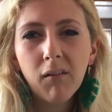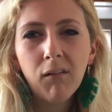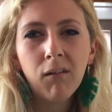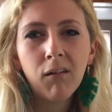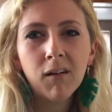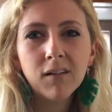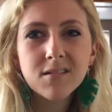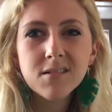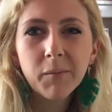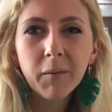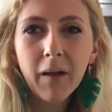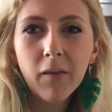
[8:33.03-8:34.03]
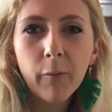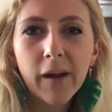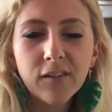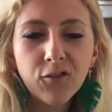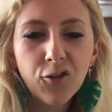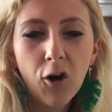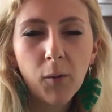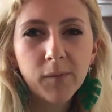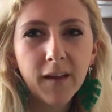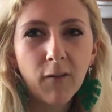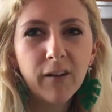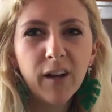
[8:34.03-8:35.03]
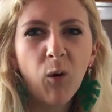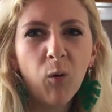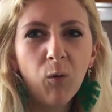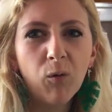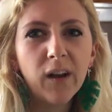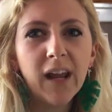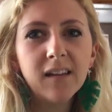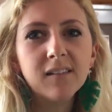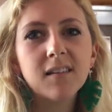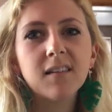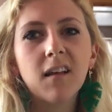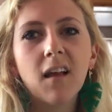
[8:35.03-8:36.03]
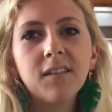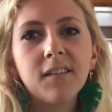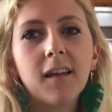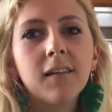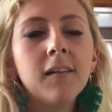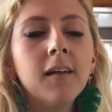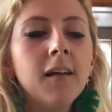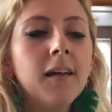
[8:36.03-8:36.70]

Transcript: Oh, something about the way he chops, I get really horny, it's disgusting.